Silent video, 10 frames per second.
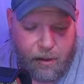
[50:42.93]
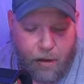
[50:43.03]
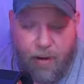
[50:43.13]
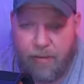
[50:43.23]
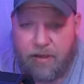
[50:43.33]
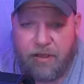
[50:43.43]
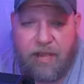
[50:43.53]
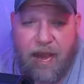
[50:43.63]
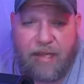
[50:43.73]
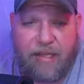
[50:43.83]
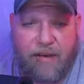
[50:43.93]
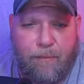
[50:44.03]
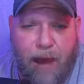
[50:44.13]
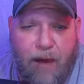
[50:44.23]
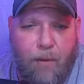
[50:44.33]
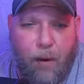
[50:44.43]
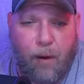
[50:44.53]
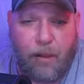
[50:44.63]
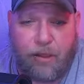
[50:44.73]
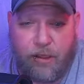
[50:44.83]
Or maybe just a tag team battle
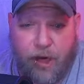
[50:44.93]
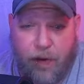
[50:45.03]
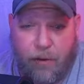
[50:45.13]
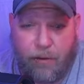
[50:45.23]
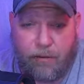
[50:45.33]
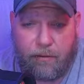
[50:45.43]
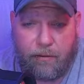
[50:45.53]
royal in general.